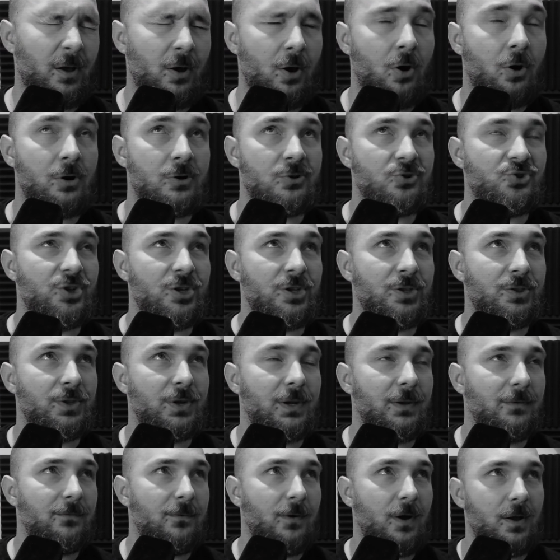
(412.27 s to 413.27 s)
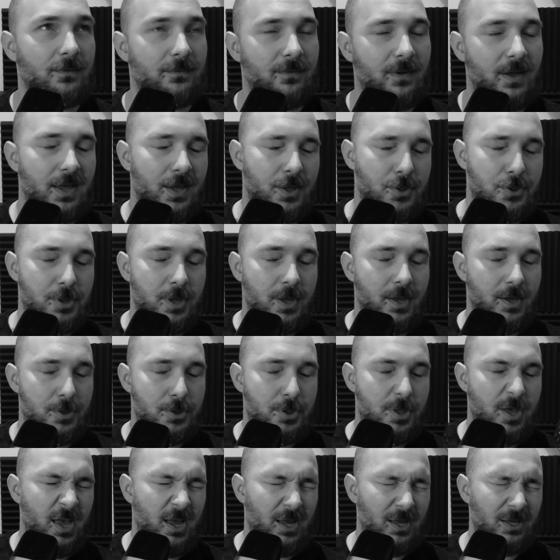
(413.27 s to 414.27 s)

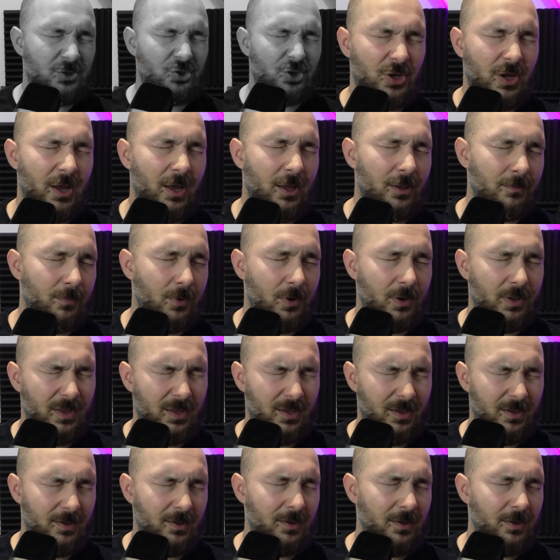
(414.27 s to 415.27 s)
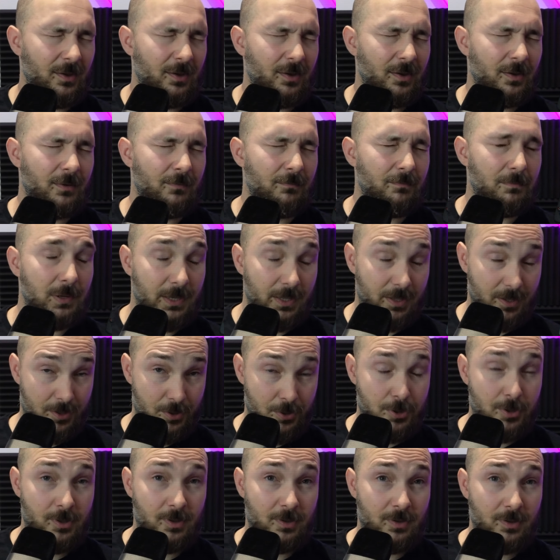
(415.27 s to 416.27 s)
RG35XXH Anbernic,
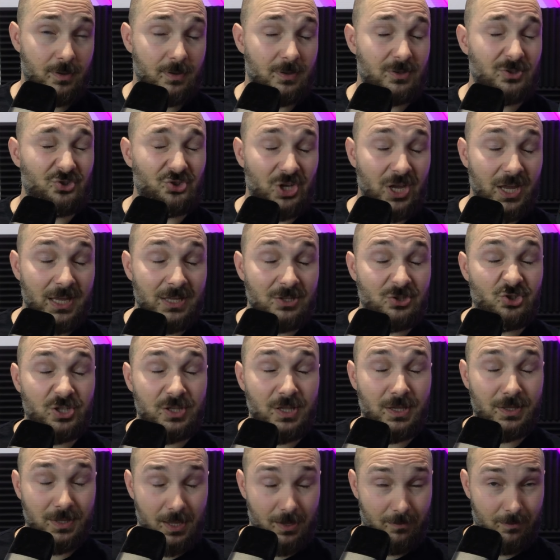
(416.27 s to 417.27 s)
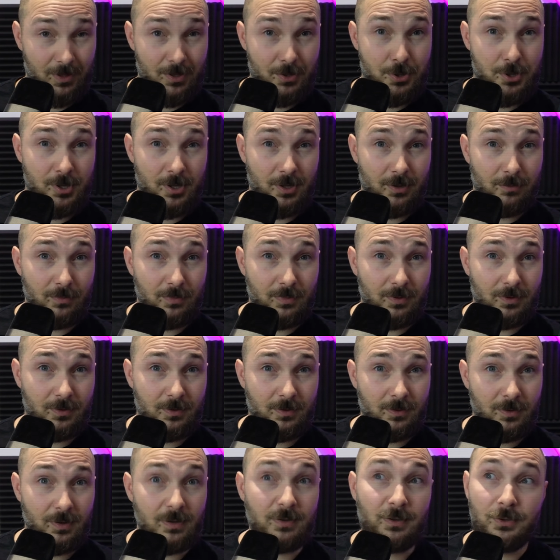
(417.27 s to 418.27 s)
please change the naming scheme.
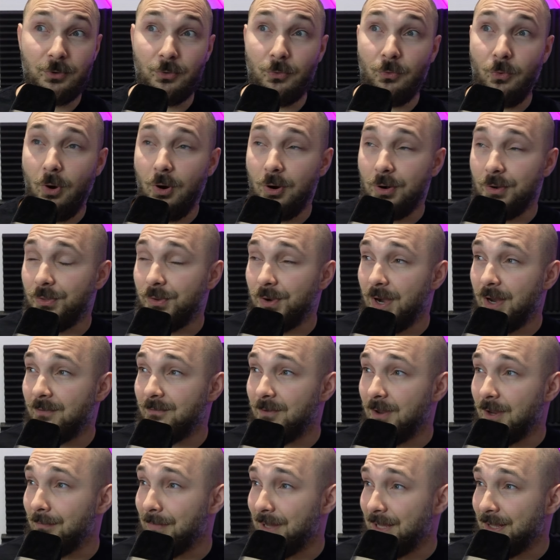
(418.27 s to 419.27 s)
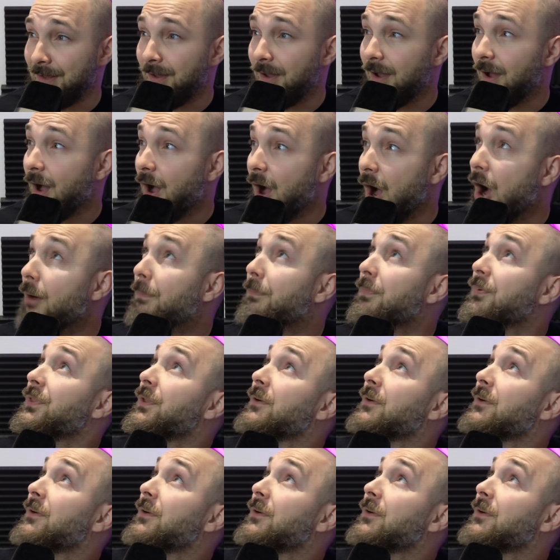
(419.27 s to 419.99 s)
You are driving me up the